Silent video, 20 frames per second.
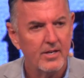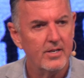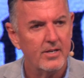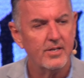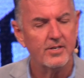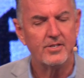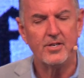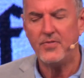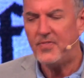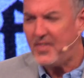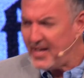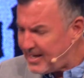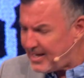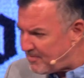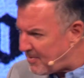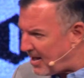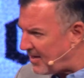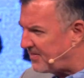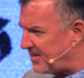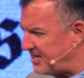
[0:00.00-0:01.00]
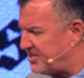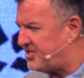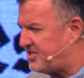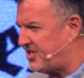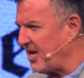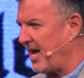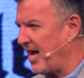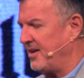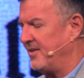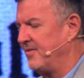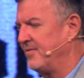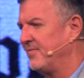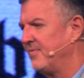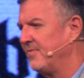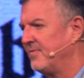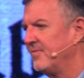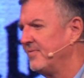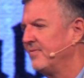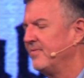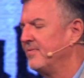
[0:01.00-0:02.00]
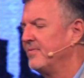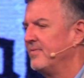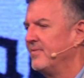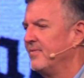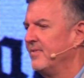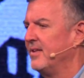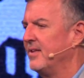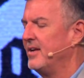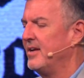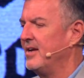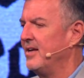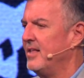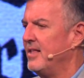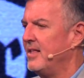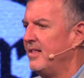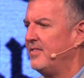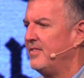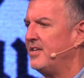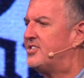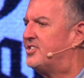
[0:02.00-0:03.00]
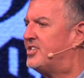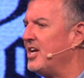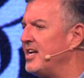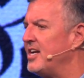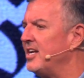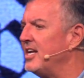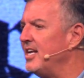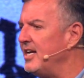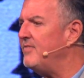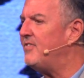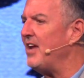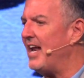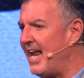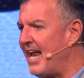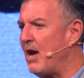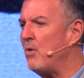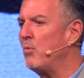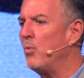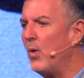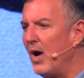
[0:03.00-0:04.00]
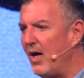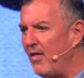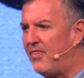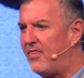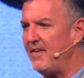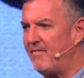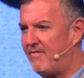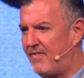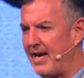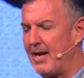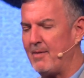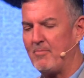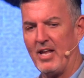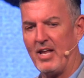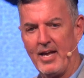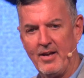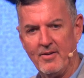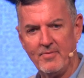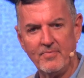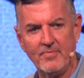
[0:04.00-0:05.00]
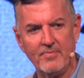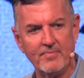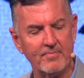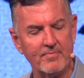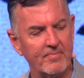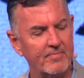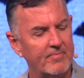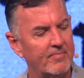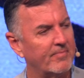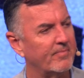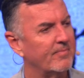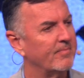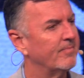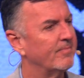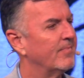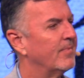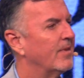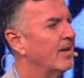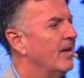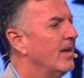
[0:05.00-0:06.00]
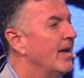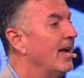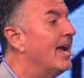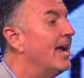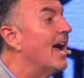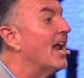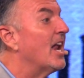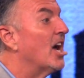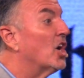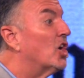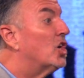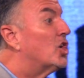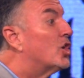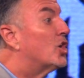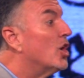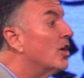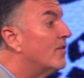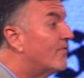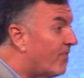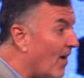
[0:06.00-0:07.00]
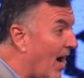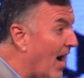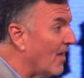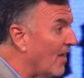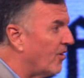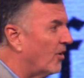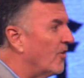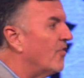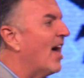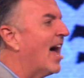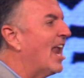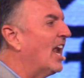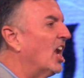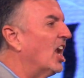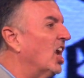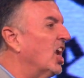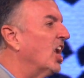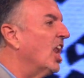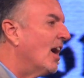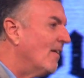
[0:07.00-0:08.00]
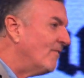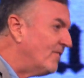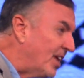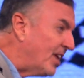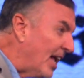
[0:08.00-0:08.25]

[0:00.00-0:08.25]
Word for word: So think about this son. The son lived in a wealthy family. He had a good father that loved